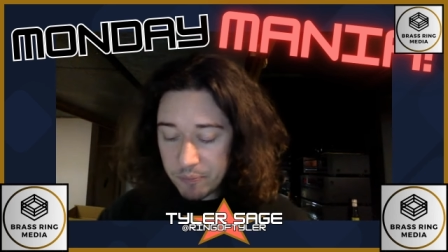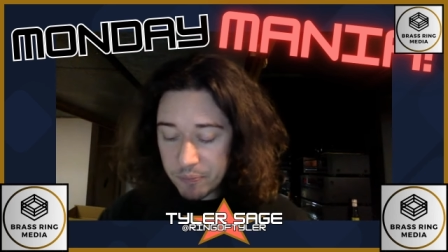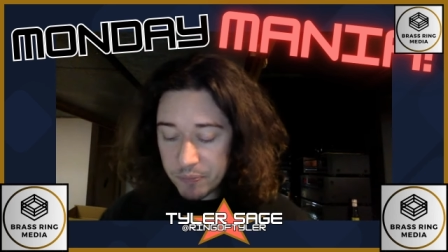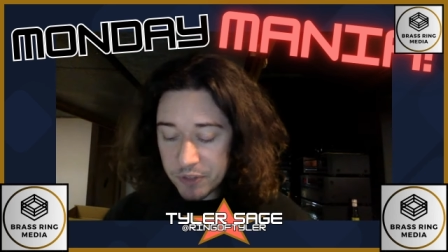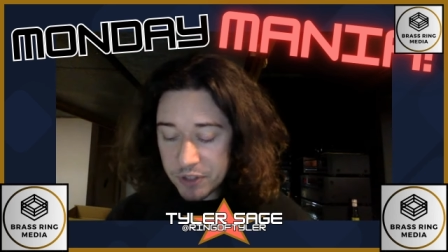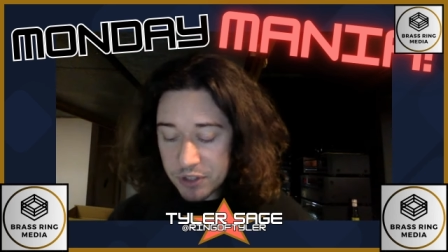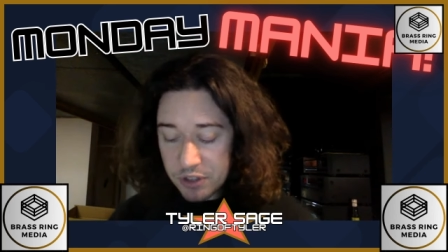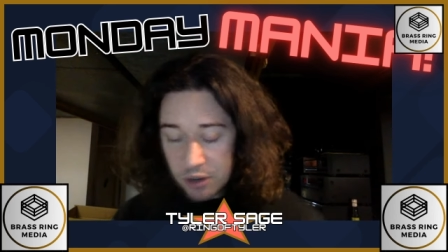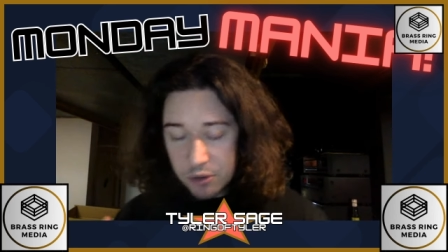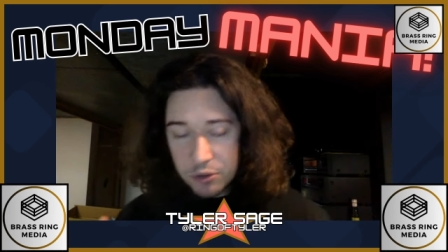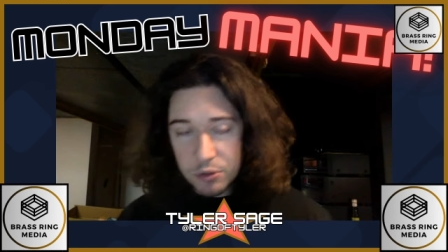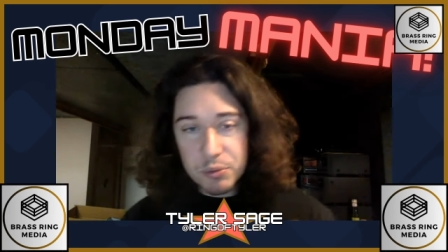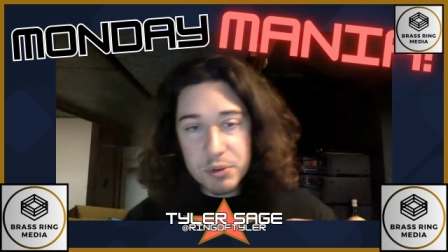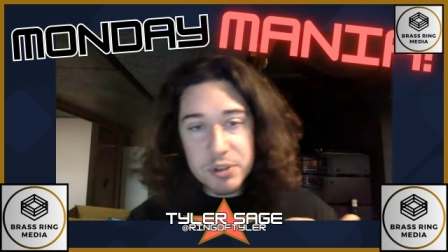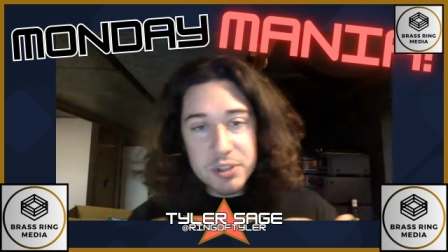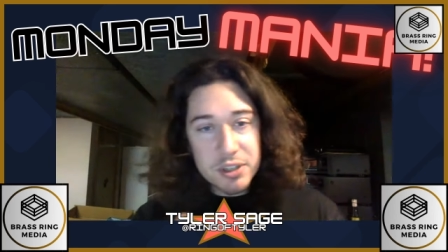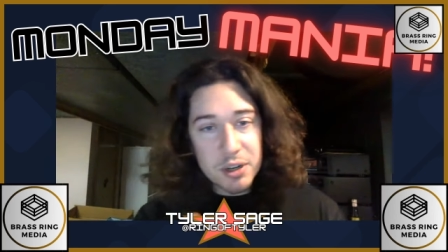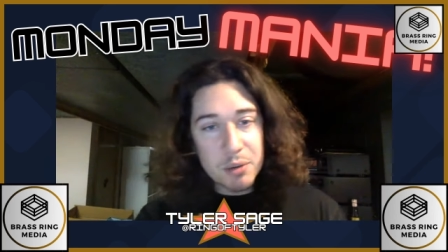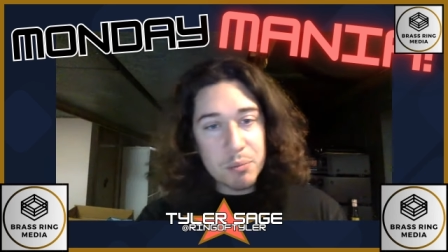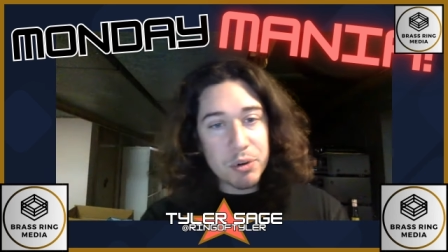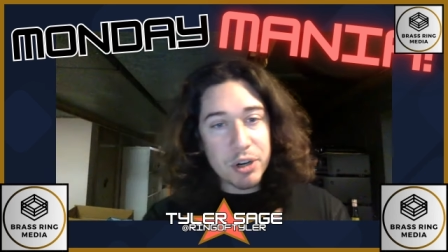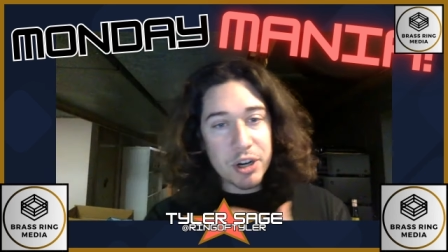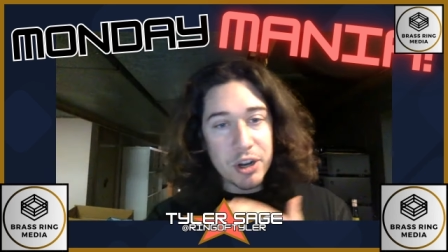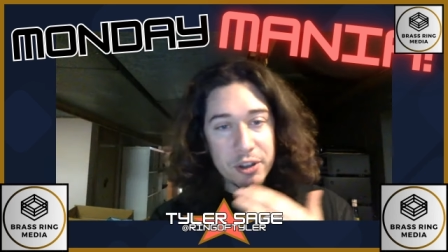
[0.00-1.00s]
So the reason
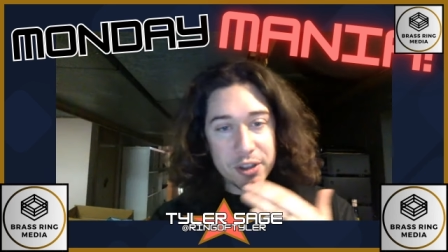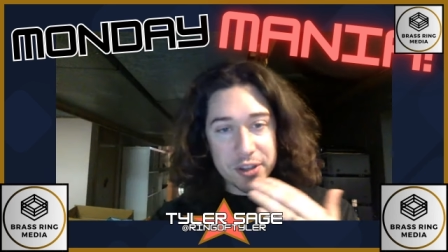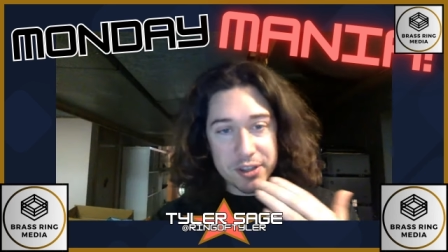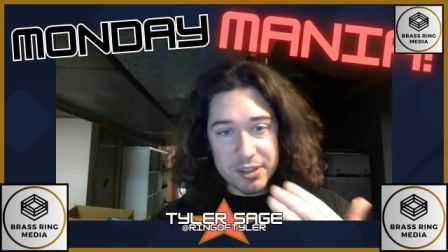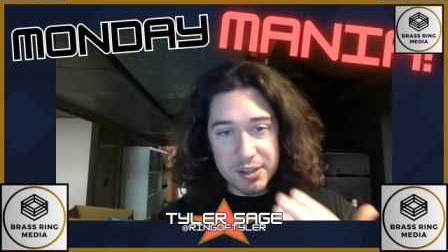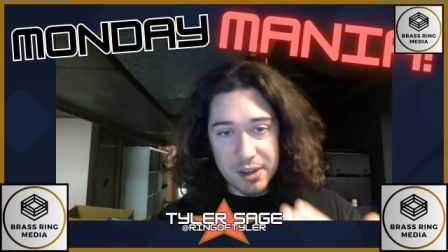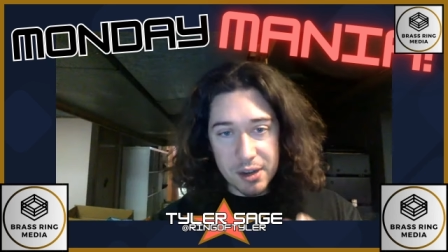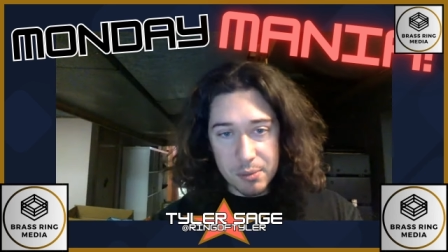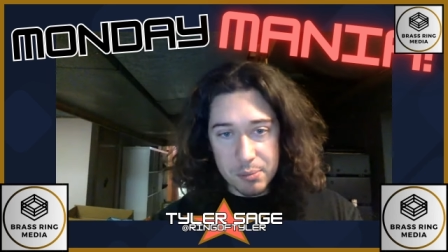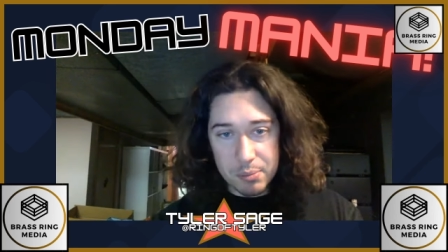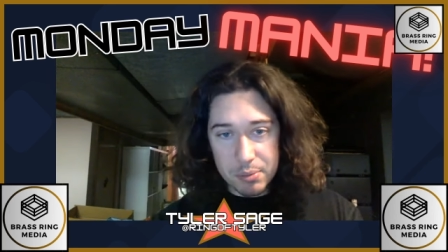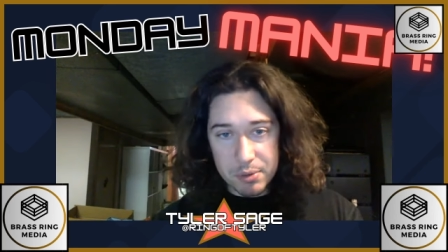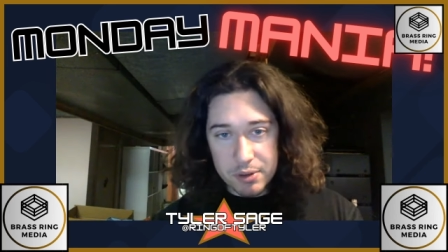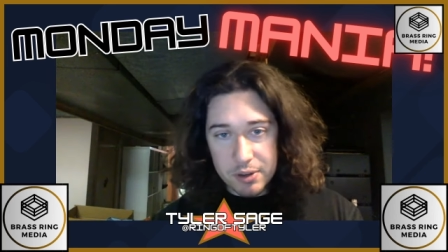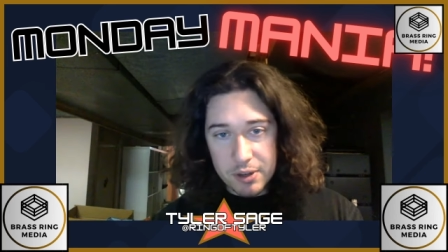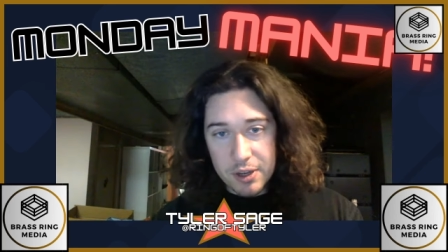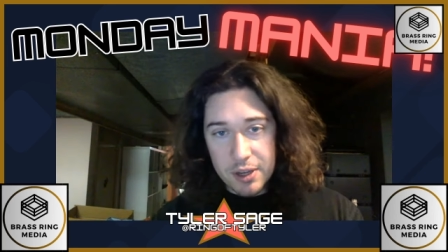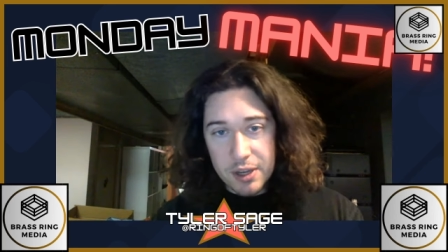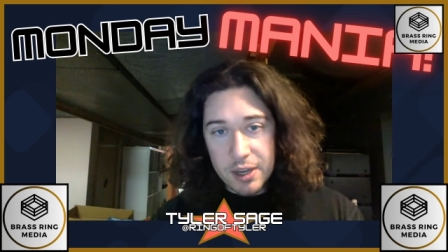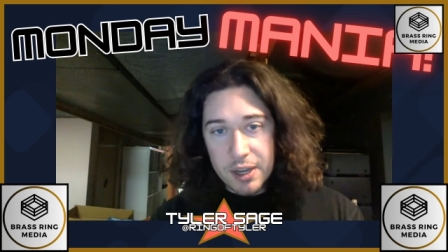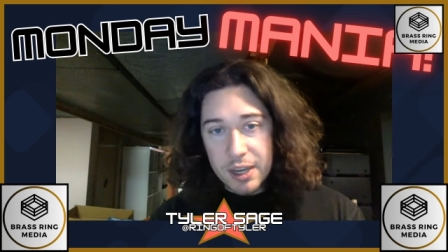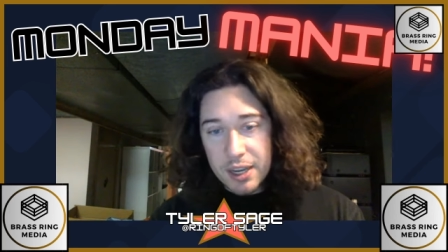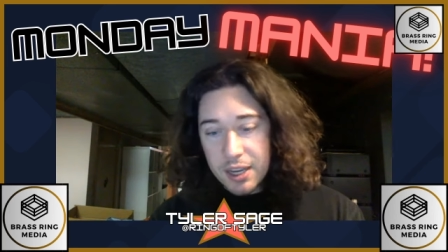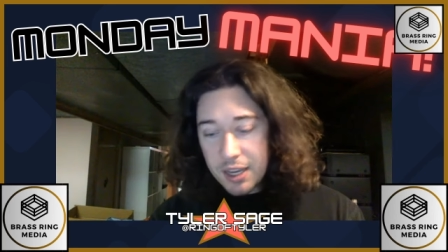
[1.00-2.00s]
I bring all this up
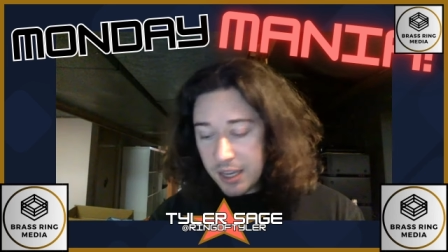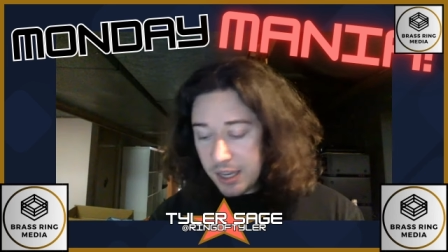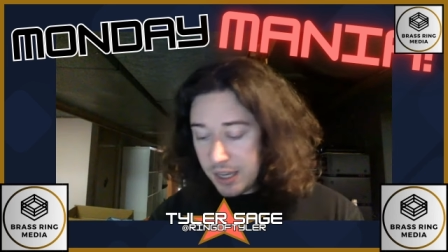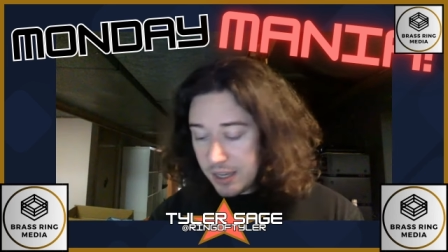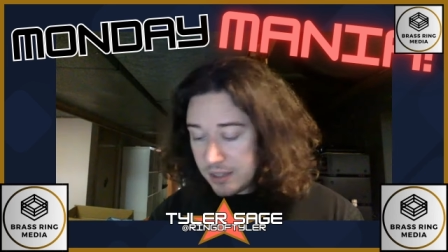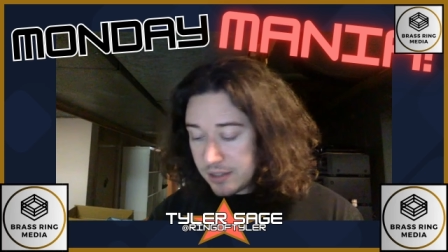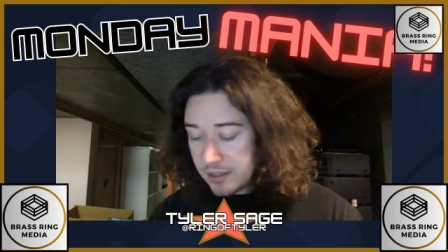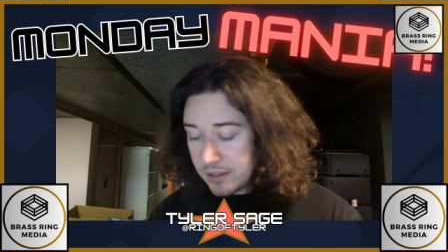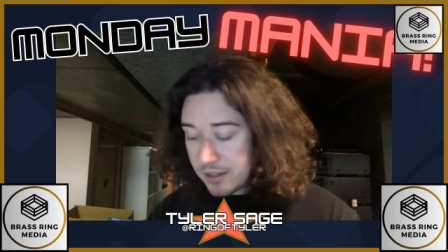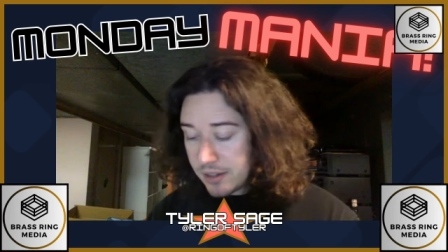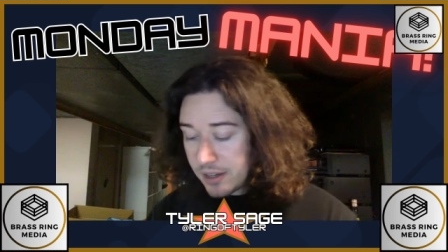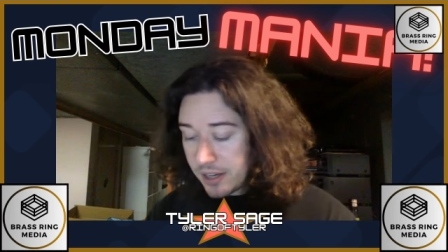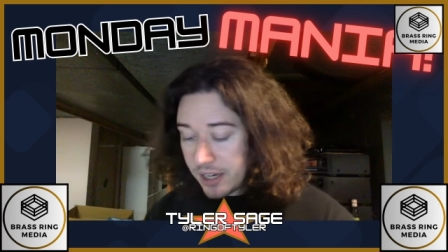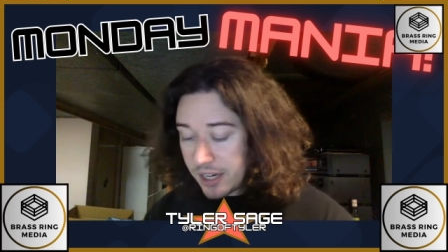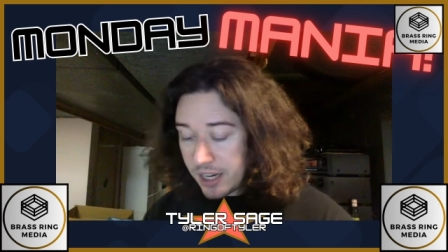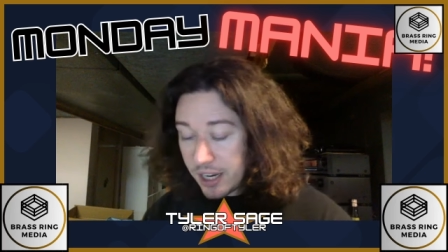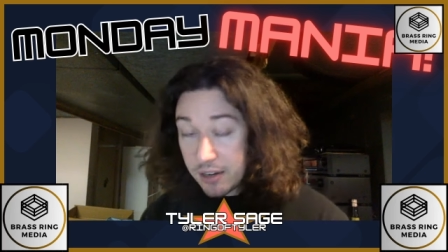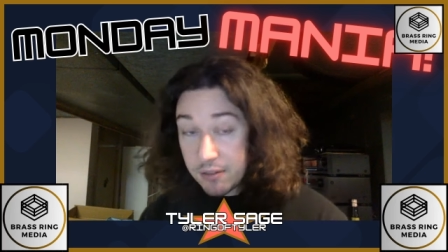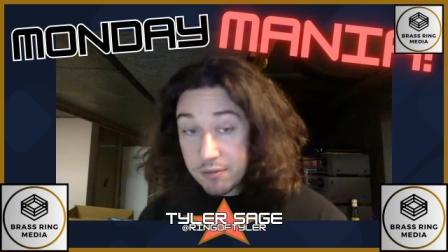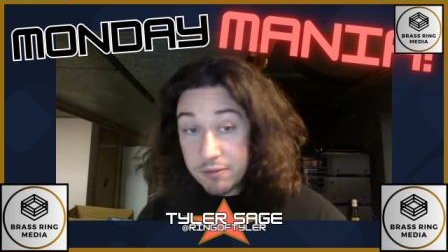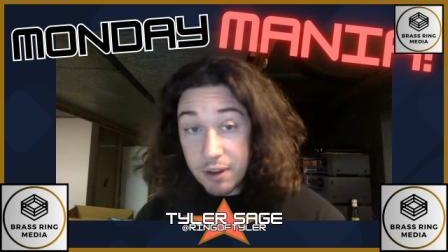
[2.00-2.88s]
is again,